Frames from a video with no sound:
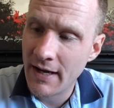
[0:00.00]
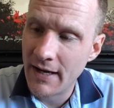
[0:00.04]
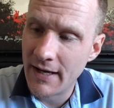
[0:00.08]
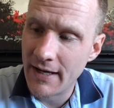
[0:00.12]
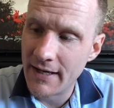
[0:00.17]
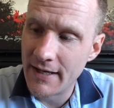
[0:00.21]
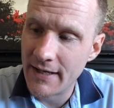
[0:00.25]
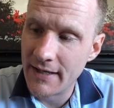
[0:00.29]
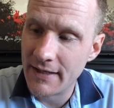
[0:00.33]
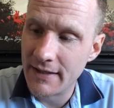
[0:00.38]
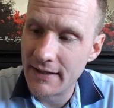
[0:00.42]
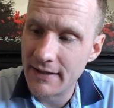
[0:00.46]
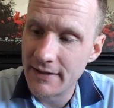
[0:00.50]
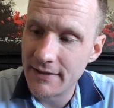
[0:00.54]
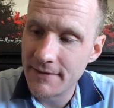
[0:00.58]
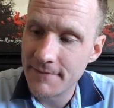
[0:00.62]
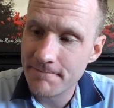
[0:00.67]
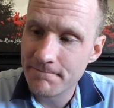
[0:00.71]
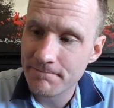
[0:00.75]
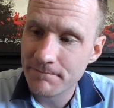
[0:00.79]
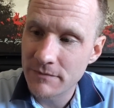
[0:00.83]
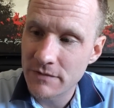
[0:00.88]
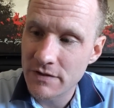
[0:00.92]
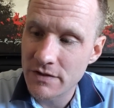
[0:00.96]
Uh,
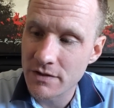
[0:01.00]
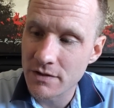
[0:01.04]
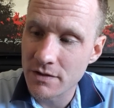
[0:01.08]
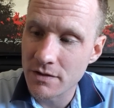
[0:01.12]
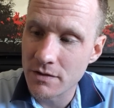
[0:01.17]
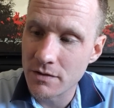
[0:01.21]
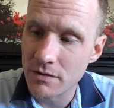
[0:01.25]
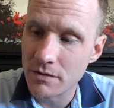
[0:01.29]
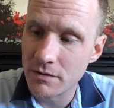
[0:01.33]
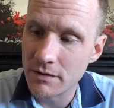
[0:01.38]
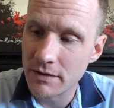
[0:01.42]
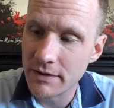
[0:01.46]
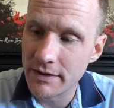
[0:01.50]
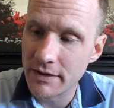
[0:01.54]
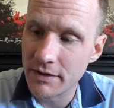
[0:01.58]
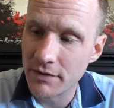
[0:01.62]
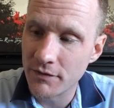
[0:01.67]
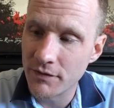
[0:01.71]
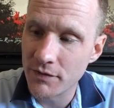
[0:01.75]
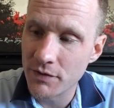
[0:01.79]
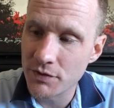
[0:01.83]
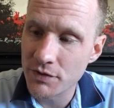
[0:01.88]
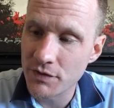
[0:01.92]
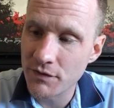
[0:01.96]
so, you
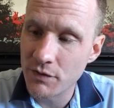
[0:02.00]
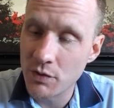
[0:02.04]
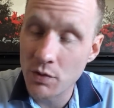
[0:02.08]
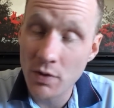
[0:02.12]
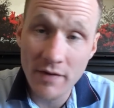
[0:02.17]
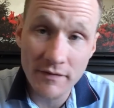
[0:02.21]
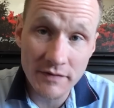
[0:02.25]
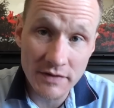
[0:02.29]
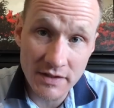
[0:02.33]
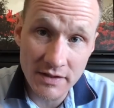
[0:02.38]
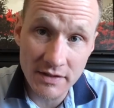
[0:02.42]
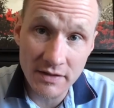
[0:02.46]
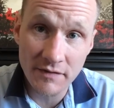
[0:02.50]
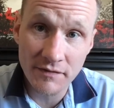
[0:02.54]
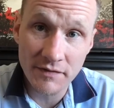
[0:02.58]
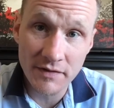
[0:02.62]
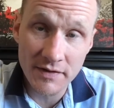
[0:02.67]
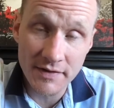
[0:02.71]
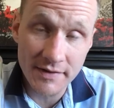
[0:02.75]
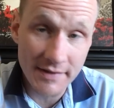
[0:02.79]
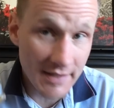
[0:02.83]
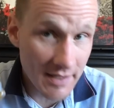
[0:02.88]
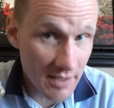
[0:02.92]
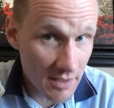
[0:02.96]
know, for those of you who haven't sniffed
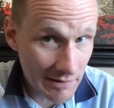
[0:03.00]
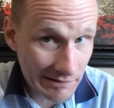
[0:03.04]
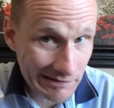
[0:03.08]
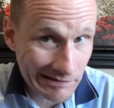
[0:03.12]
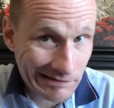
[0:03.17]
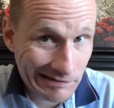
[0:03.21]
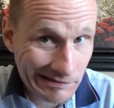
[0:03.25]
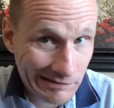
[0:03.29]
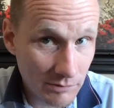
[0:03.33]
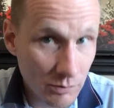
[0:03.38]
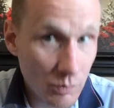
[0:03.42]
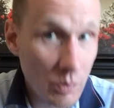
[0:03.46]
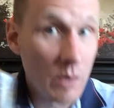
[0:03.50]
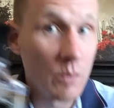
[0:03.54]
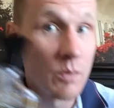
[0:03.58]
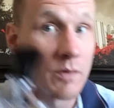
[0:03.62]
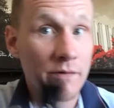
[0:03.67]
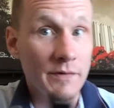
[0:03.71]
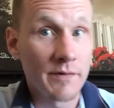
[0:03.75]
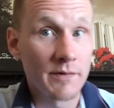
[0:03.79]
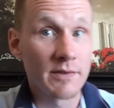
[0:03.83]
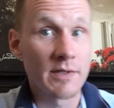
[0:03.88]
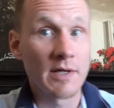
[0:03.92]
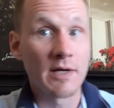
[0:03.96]
this out, well
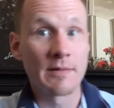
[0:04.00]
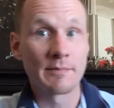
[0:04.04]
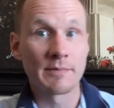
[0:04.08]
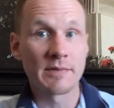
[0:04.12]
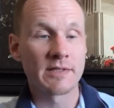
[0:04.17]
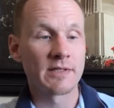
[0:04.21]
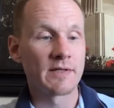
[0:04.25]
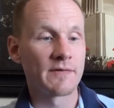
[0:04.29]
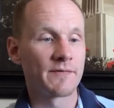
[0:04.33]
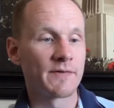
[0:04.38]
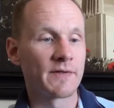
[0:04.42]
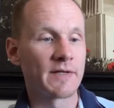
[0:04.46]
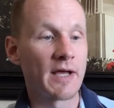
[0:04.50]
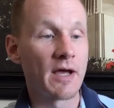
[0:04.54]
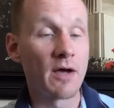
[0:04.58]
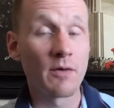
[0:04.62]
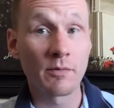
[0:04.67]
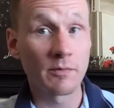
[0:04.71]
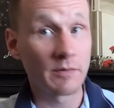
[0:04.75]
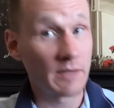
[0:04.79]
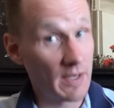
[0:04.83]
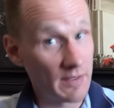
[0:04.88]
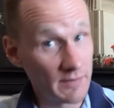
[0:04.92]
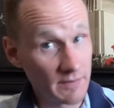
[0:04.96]
worth your time sniff it
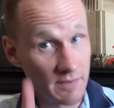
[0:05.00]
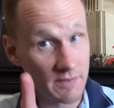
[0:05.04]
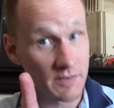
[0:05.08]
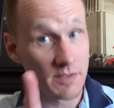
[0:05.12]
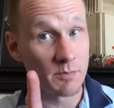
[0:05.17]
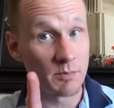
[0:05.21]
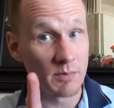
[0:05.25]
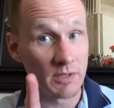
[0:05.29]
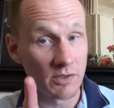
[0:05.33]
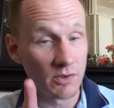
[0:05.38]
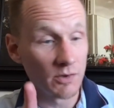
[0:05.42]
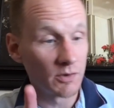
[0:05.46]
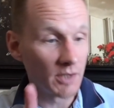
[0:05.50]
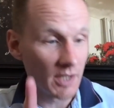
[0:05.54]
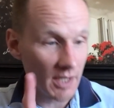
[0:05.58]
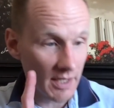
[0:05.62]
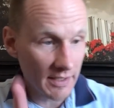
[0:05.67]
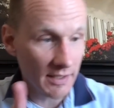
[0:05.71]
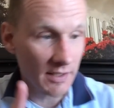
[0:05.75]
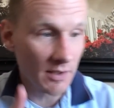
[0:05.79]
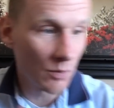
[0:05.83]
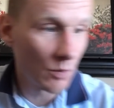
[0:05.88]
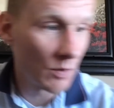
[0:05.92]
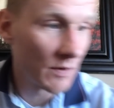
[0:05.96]
out. That doesn't mean you'll
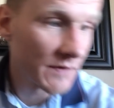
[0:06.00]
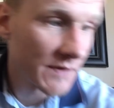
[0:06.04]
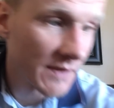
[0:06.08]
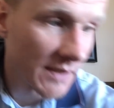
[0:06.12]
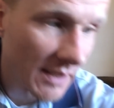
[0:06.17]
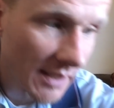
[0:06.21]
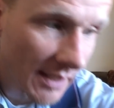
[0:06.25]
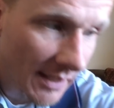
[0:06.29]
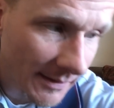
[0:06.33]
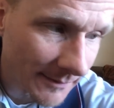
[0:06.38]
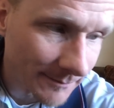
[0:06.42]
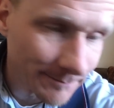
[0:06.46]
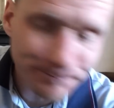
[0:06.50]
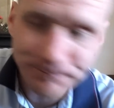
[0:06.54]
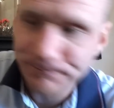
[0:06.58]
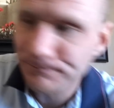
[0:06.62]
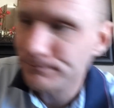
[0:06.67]
like it once again.